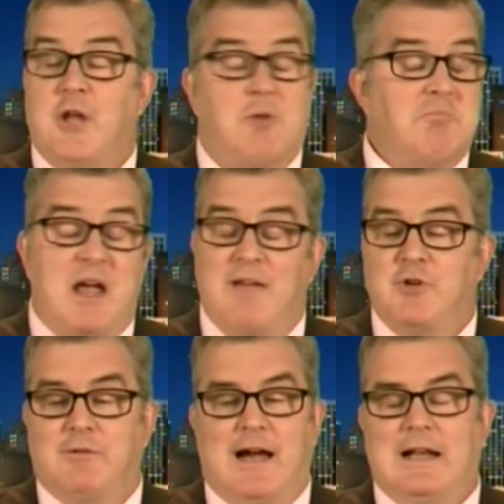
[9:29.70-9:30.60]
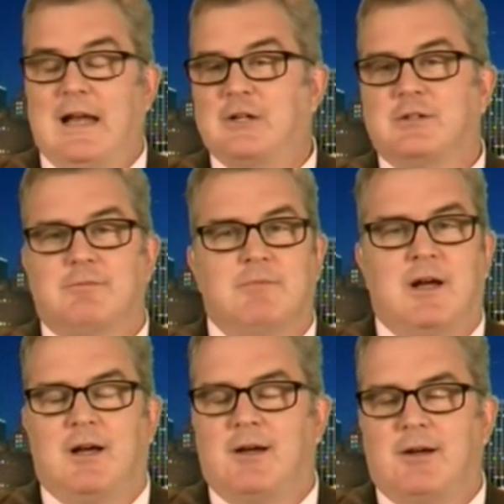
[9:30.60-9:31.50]
No, I have no recollection
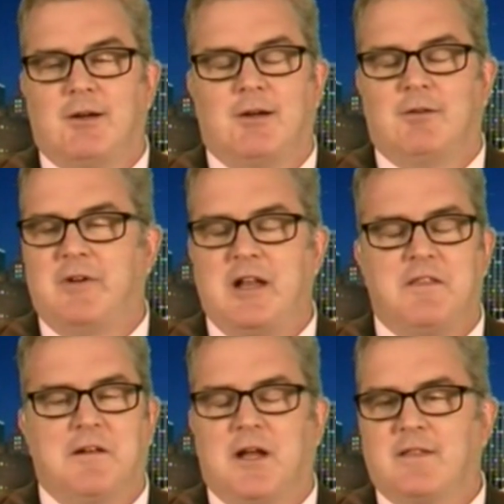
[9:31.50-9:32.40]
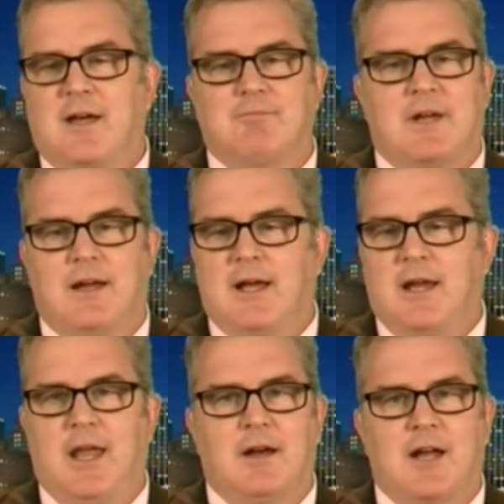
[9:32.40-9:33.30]
of anything like that.
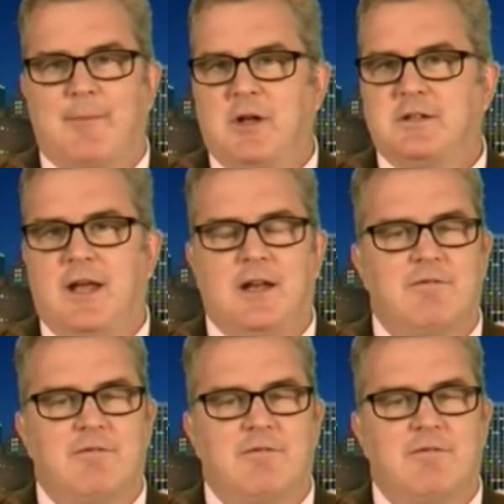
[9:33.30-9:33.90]
I can't comment to